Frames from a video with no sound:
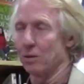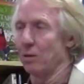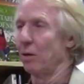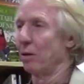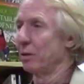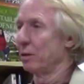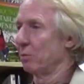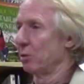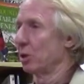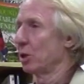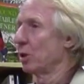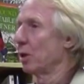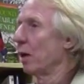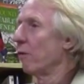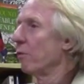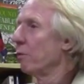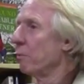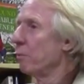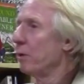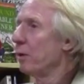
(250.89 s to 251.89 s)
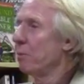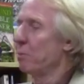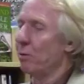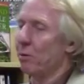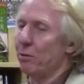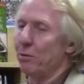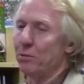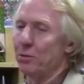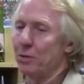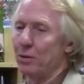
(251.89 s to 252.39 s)
As long as there were 7
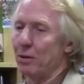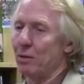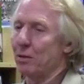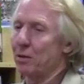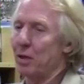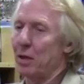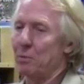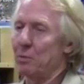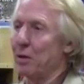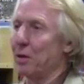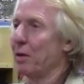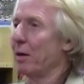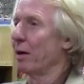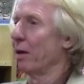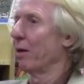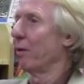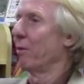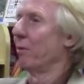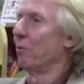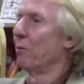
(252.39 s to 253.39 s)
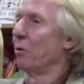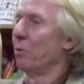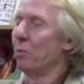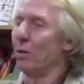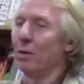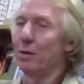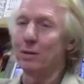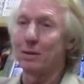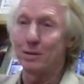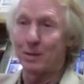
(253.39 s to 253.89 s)
people who still came together and
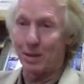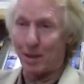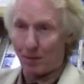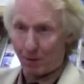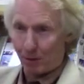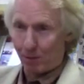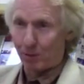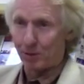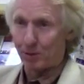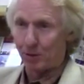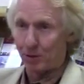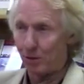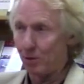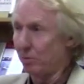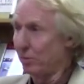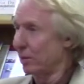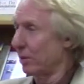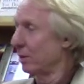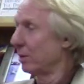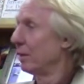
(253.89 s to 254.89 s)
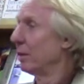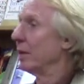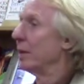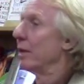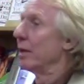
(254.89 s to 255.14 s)
were willing to say there is a union,